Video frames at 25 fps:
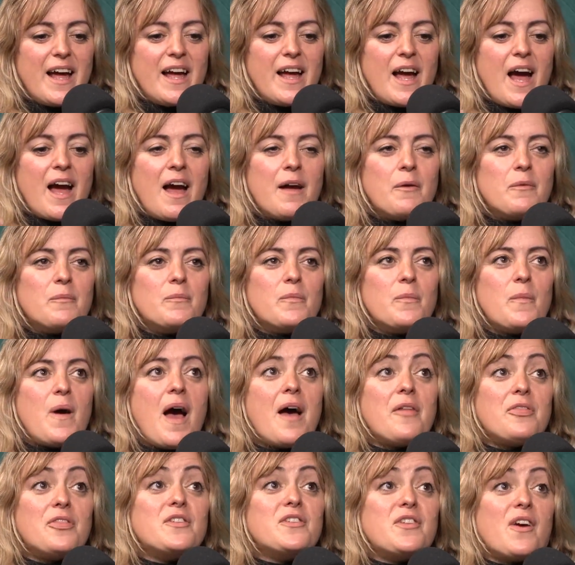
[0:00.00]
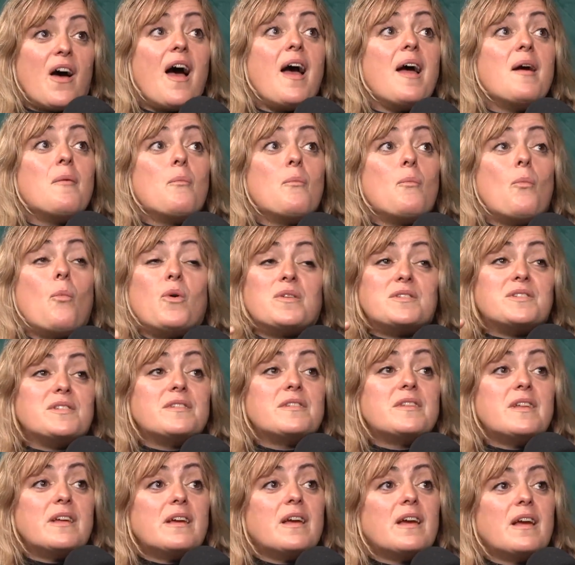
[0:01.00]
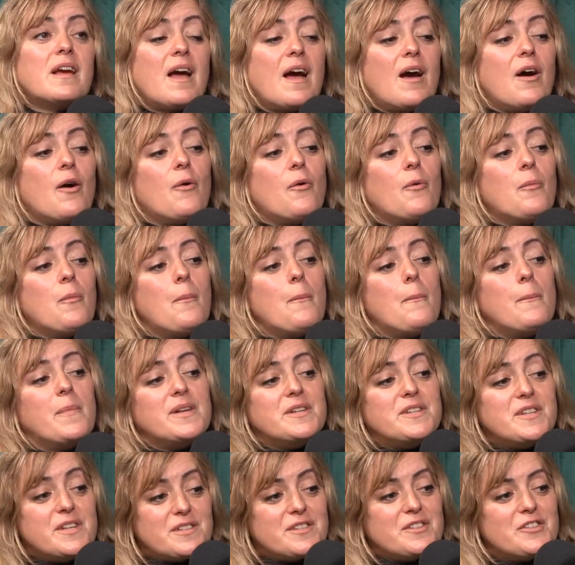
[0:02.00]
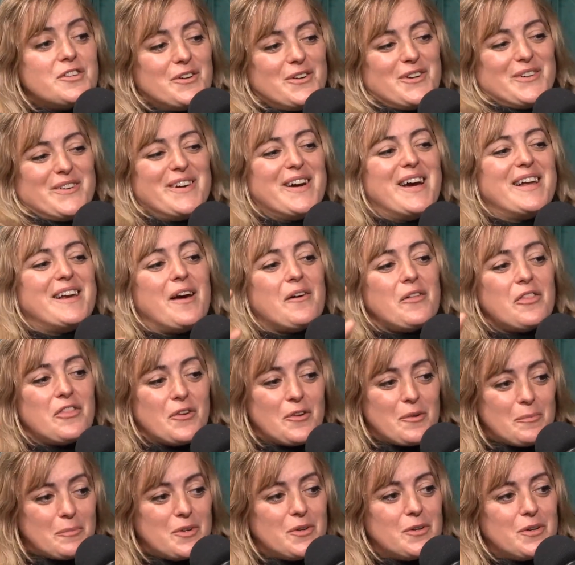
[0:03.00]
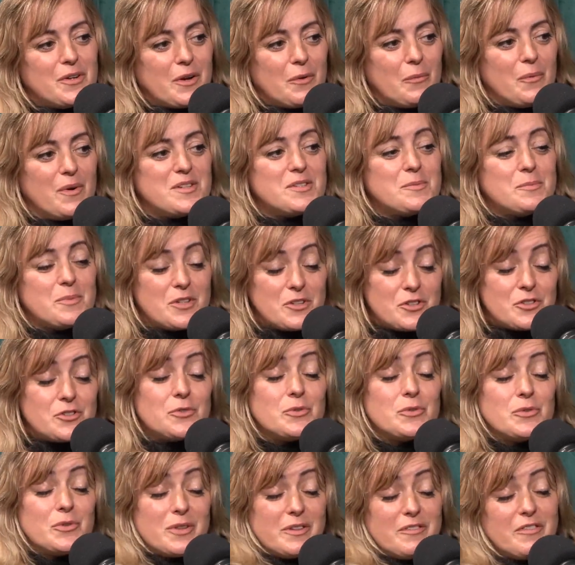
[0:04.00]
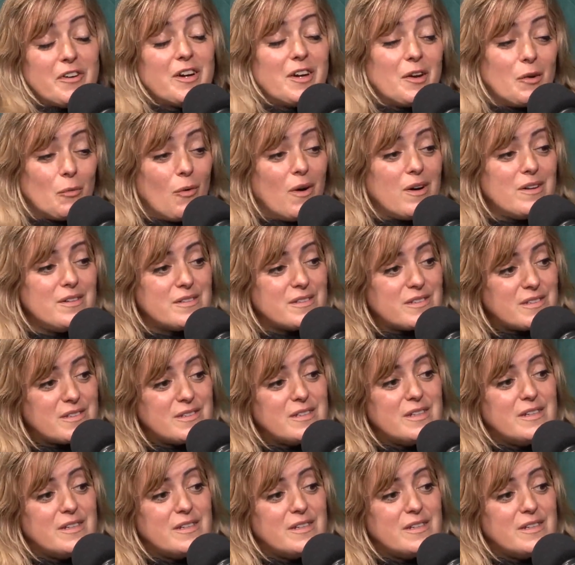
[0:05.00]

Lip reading: I, at the time, wasn't thinking how medicinal and how therapeutic it was, but it truly fucking was.